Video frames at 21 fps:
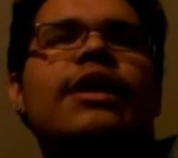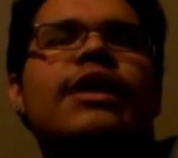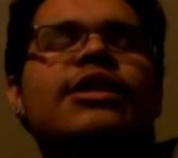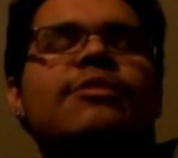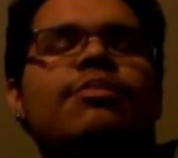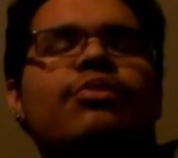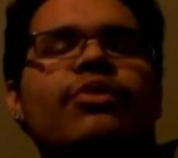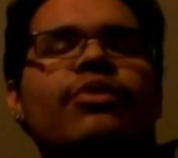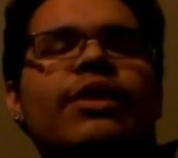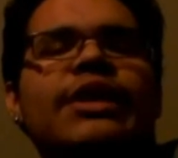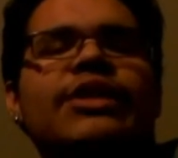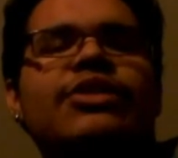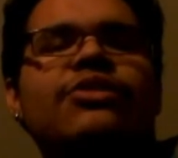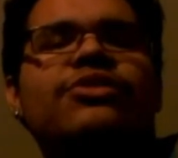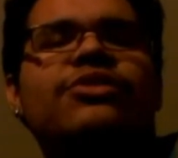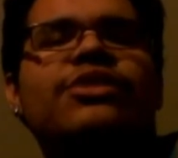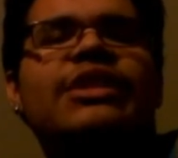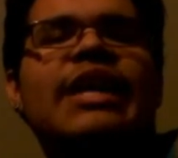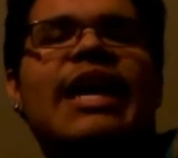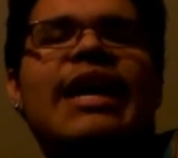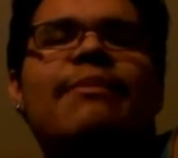
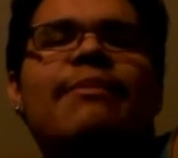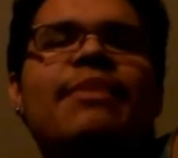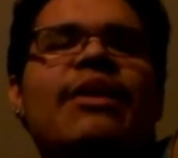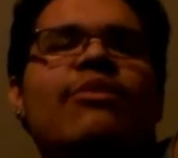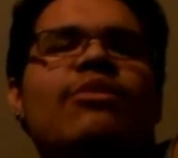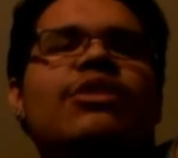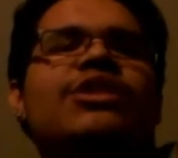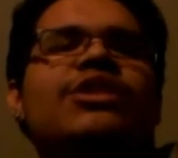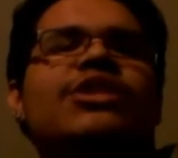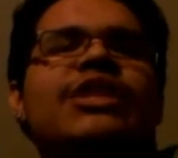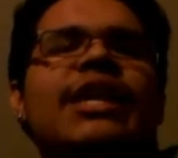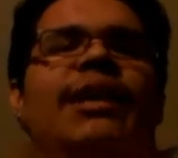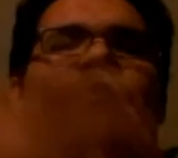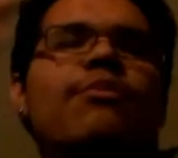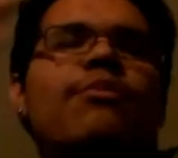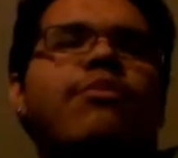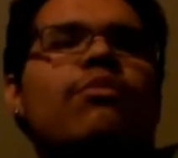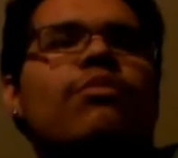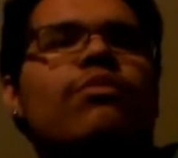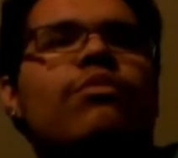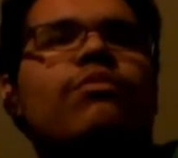inspirational side, but I want to say
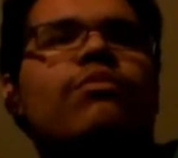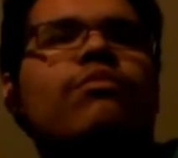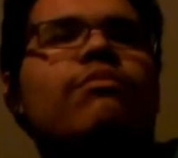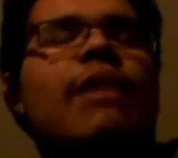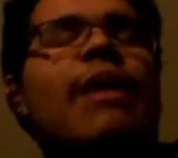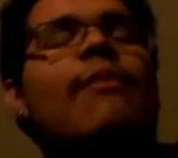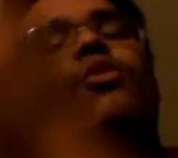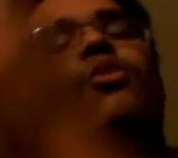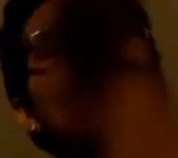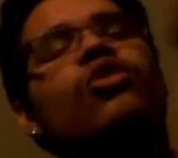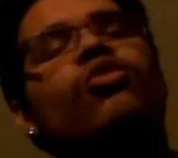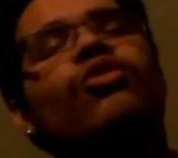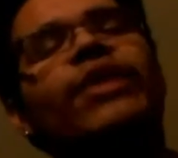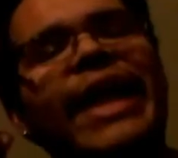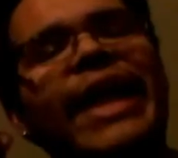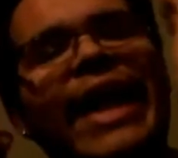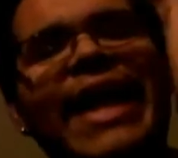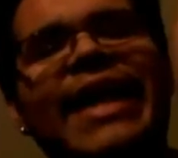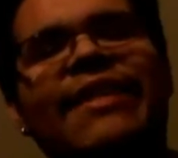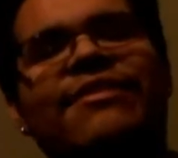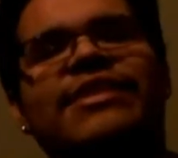my more
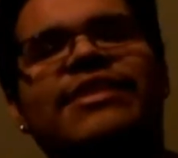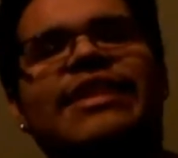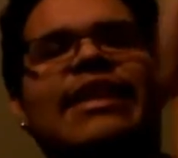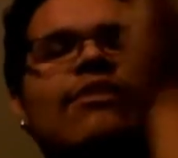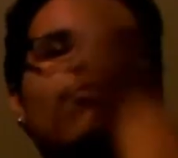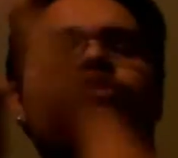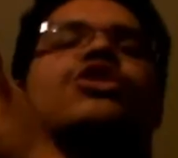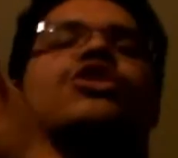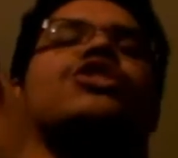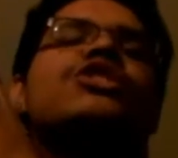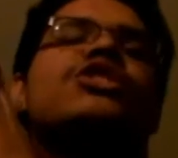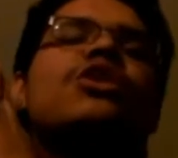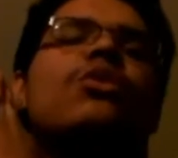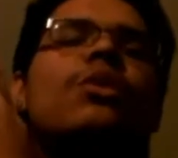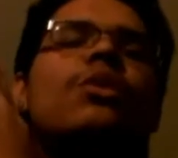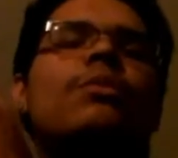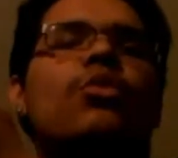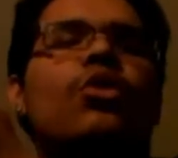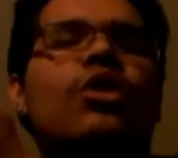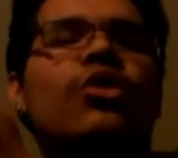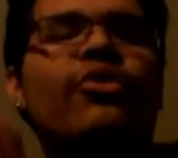creative side. We'll just go
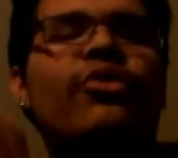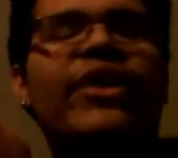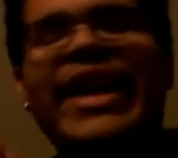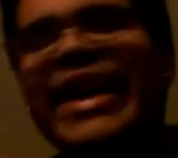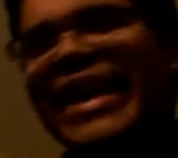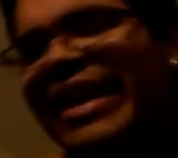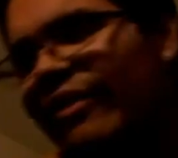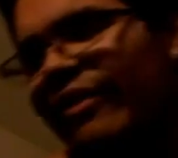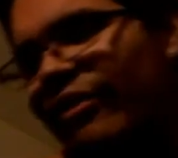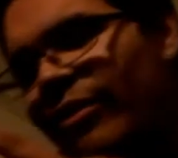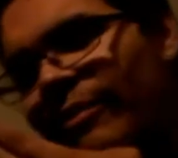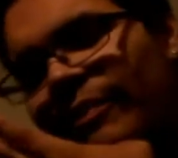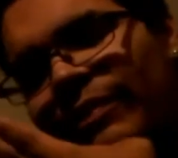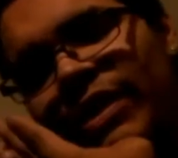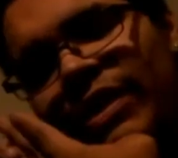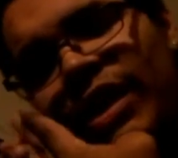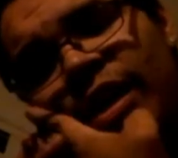with more creative.